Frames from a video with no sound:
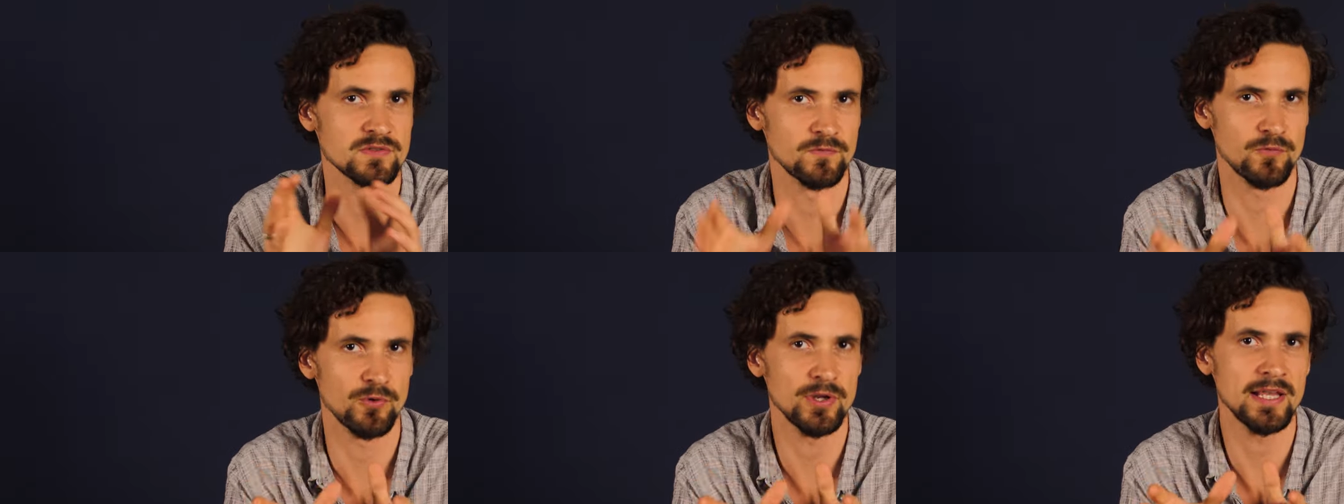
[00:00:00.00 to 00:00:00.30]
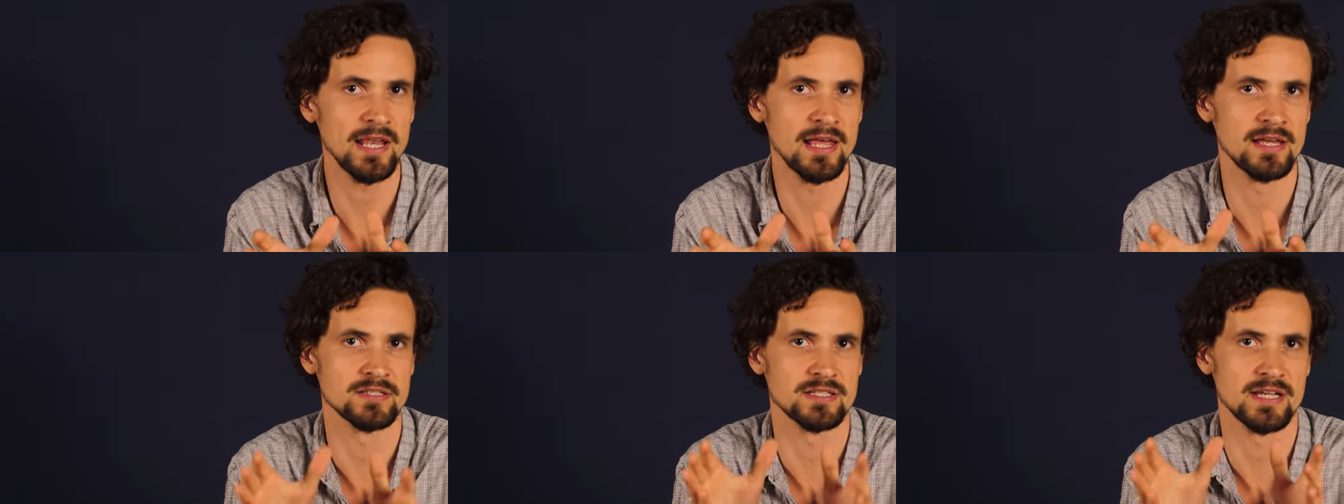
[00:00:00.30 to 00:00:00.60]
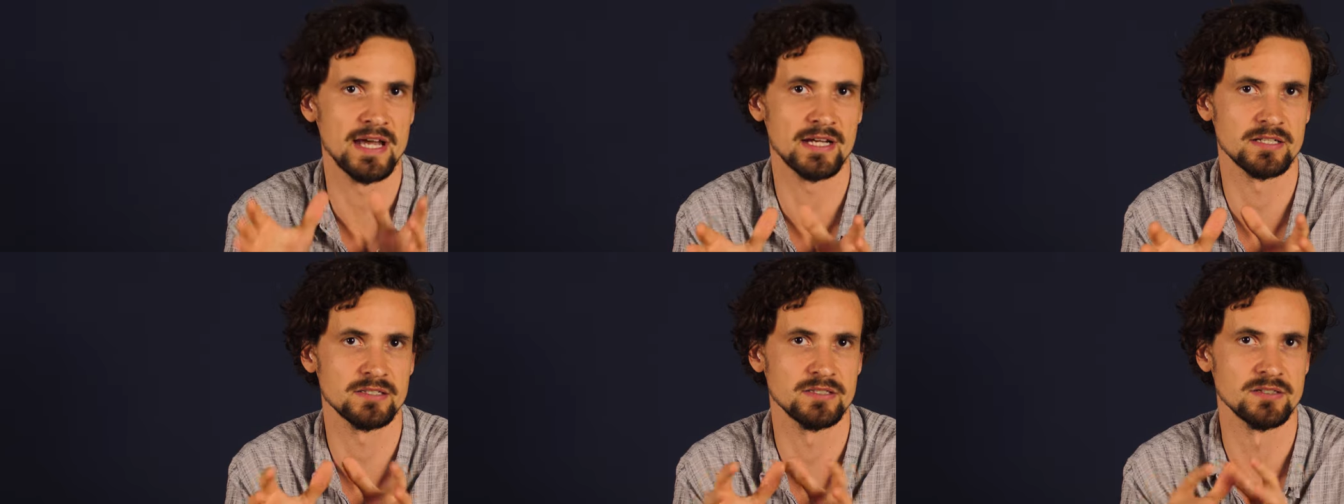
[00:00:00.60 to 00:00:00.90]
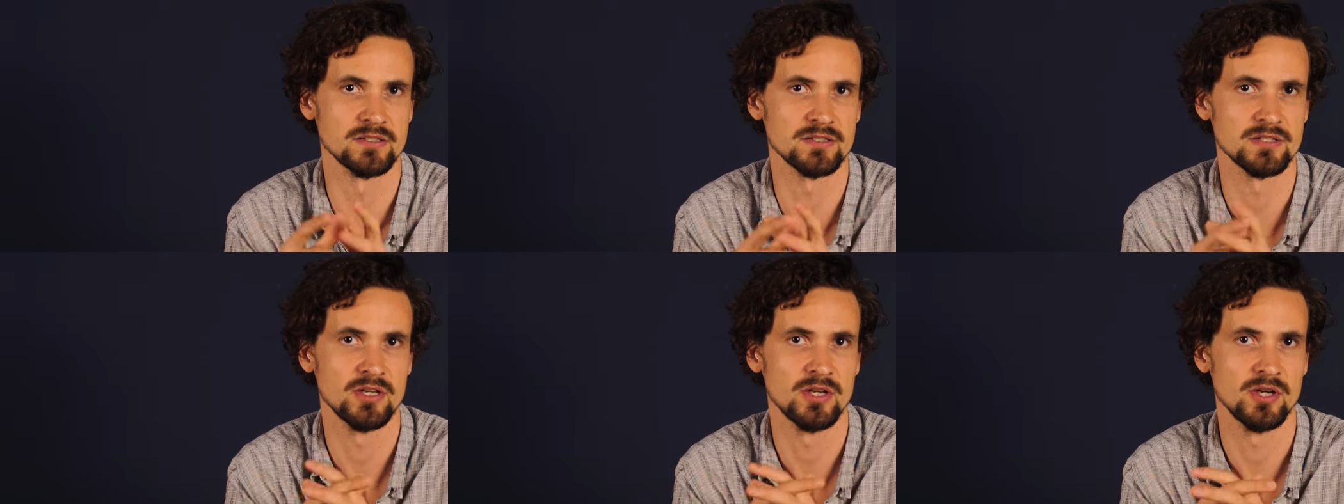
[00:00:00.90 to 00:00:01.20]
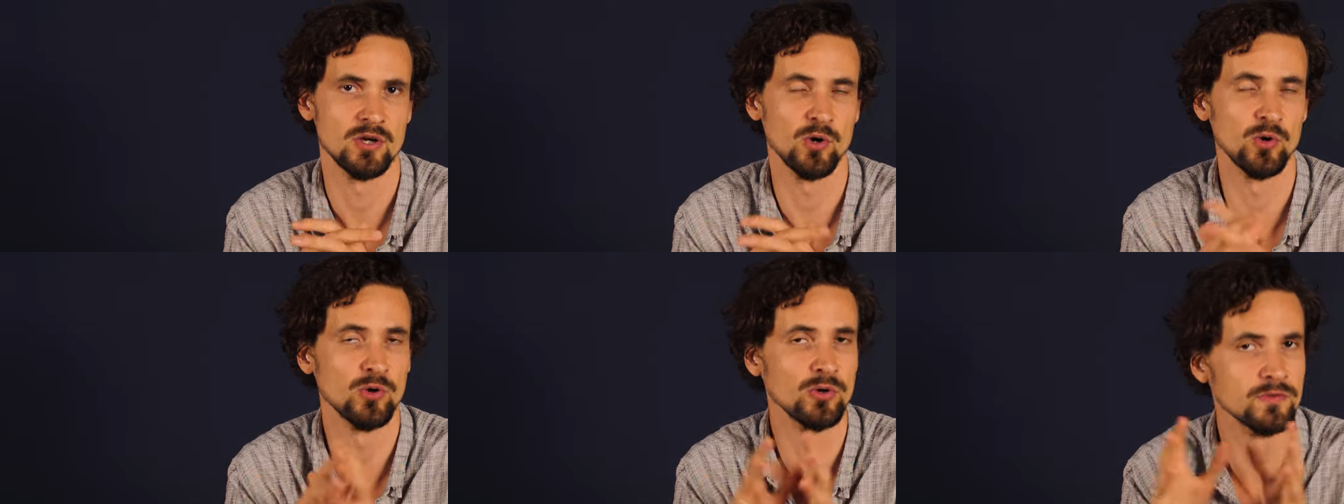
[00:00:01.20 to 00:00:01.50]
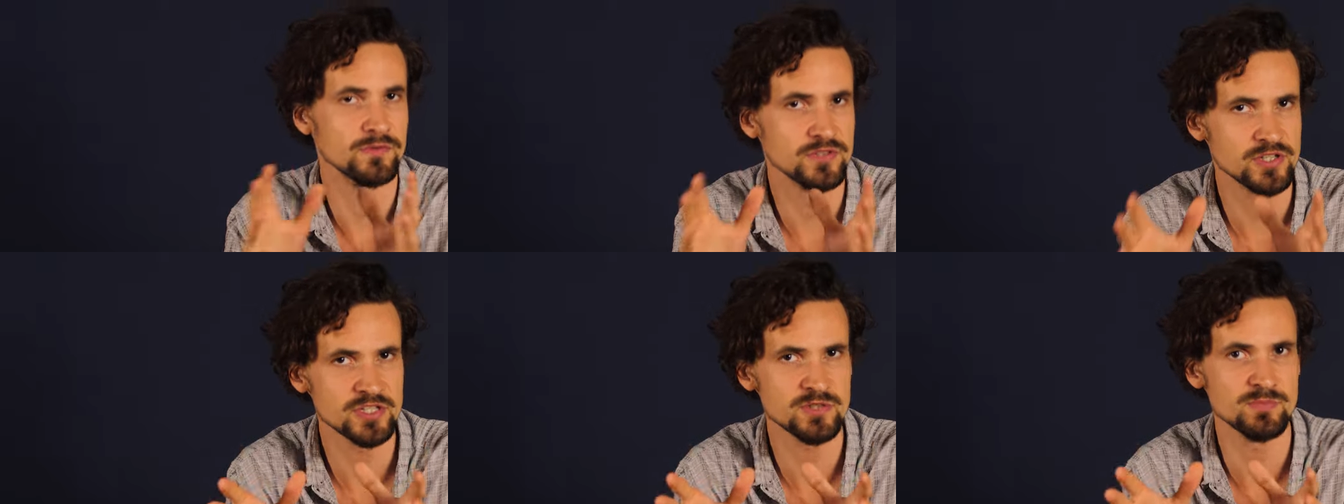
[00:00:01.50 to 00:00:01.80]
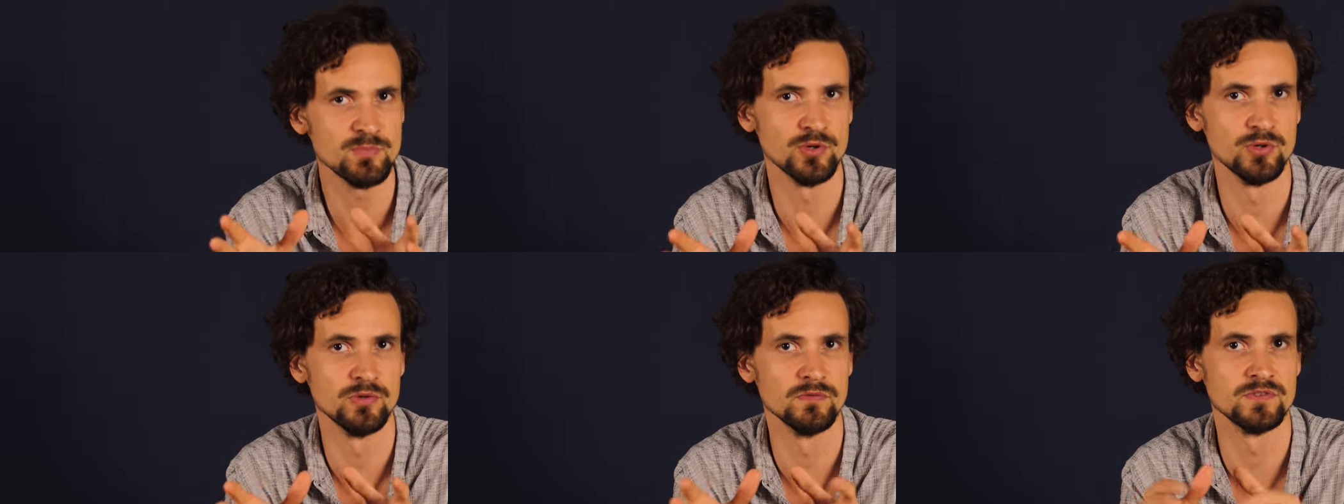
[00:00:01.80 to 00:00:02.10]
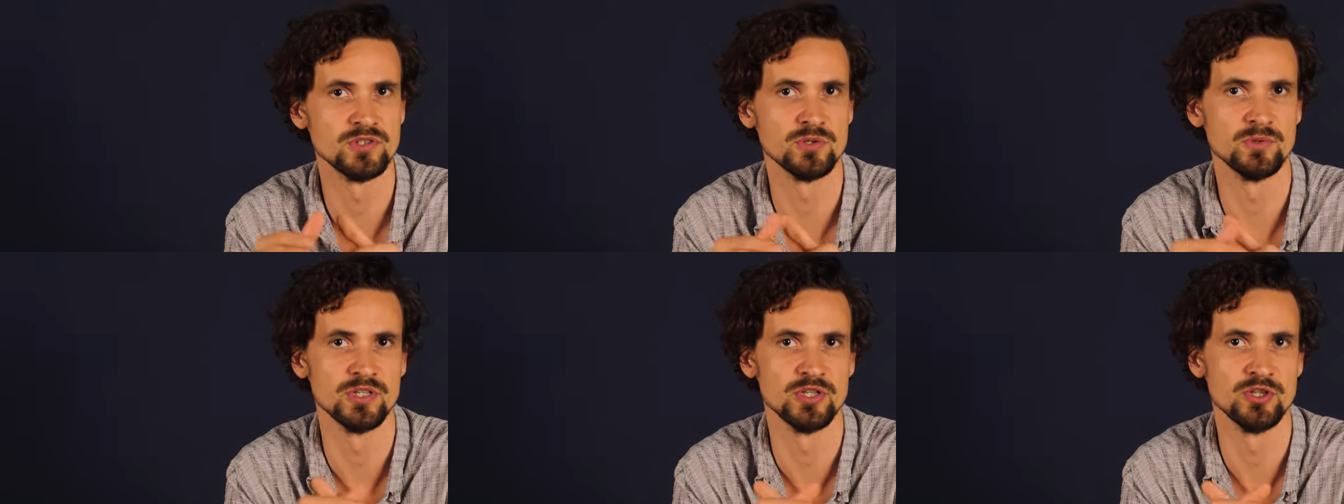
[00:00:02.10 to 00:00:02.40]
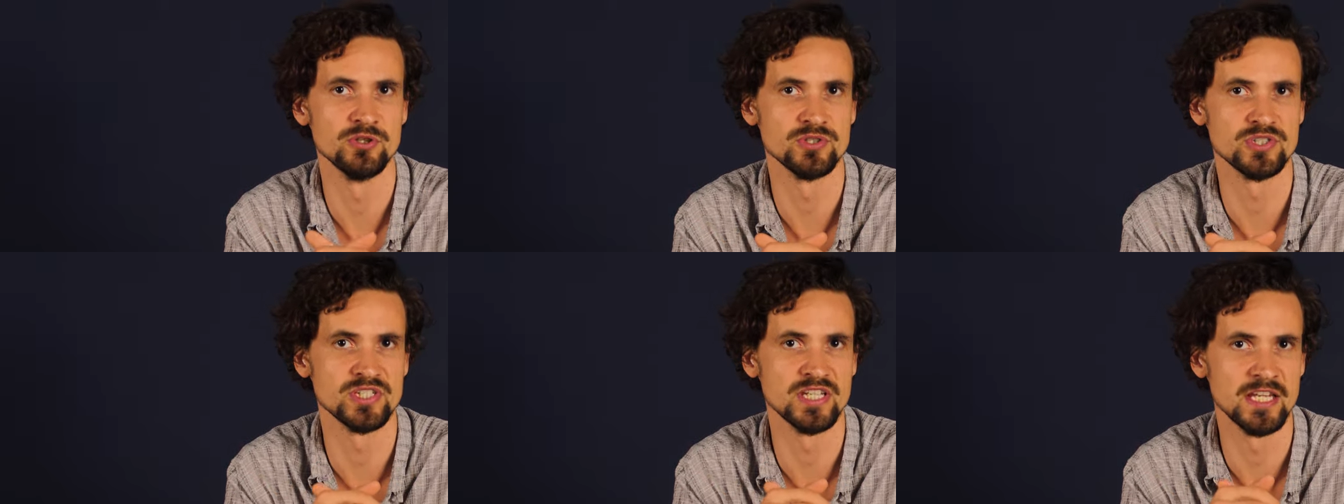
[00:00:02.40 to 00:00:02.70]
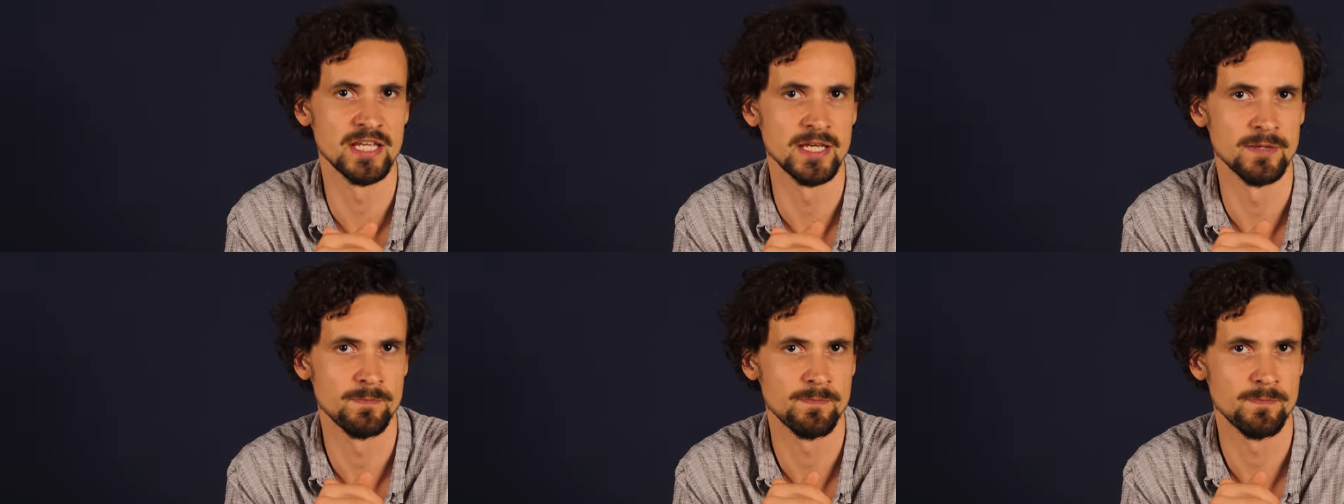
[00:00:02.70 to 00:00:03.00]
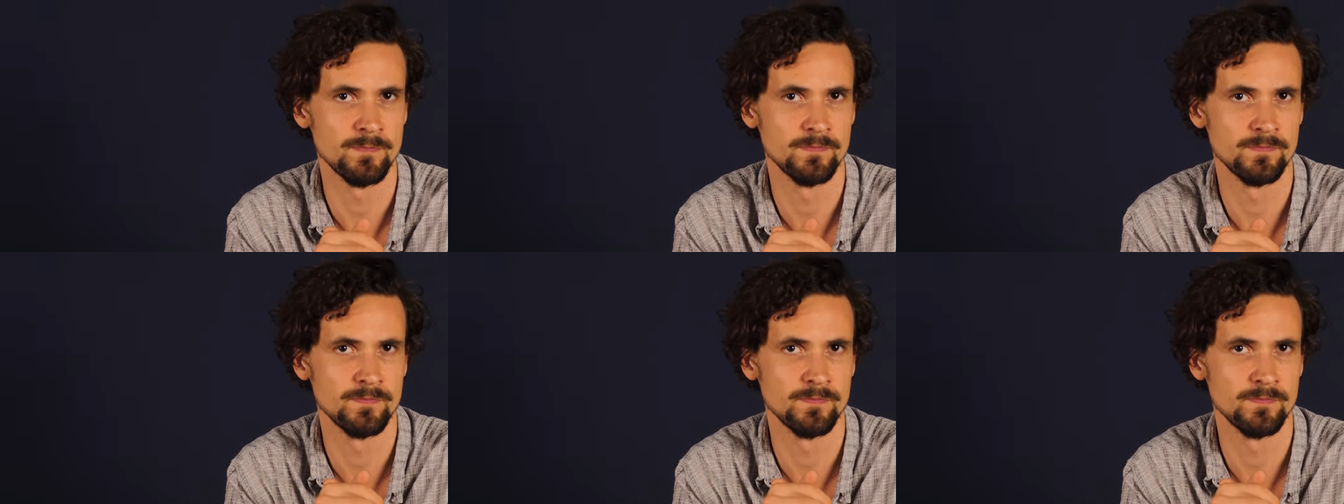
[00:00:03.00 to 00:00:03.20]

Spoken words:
freelance actors or who've just moved to a new city.